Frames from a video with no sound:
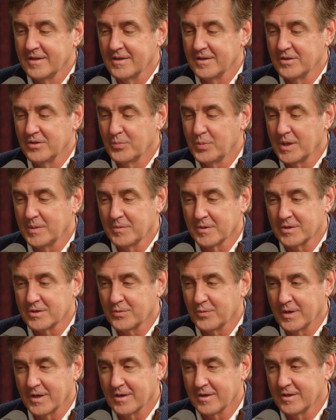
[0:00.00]
in the public
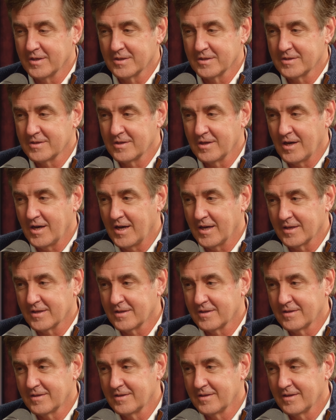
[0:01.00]
square is not
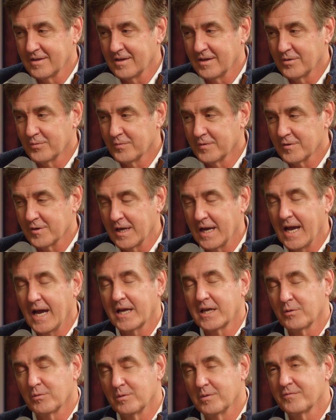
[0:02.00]
a very
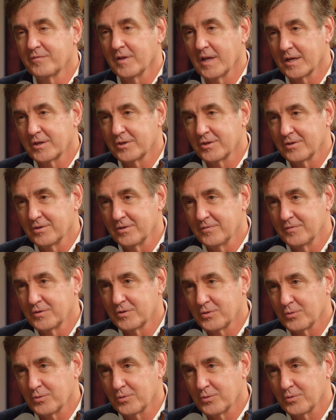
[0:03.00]
accurate reflection of the